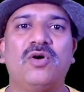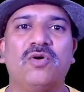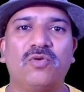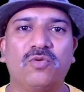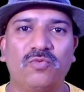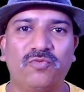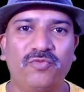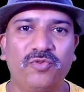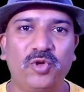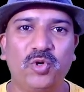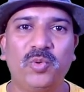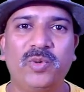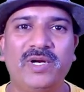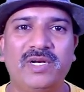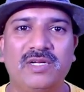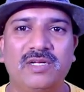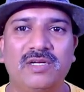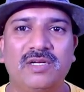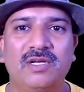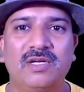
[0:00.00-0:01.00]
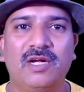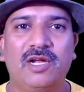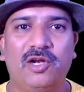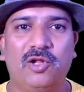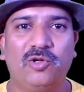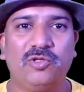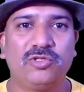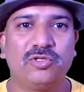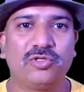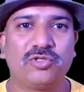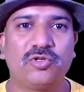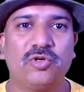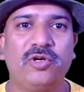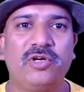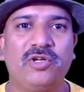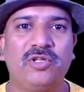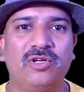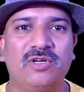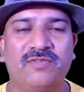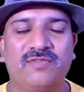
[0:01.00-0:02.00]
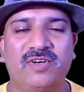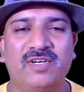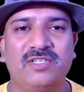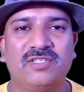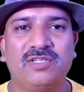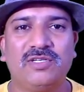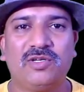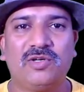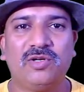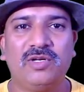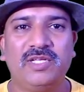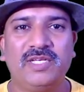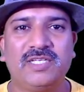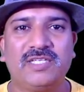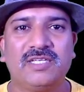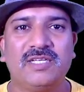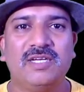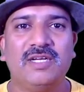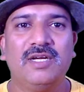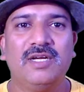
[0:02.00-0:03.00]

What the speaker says: view it, and also show it to your friends and colleagues.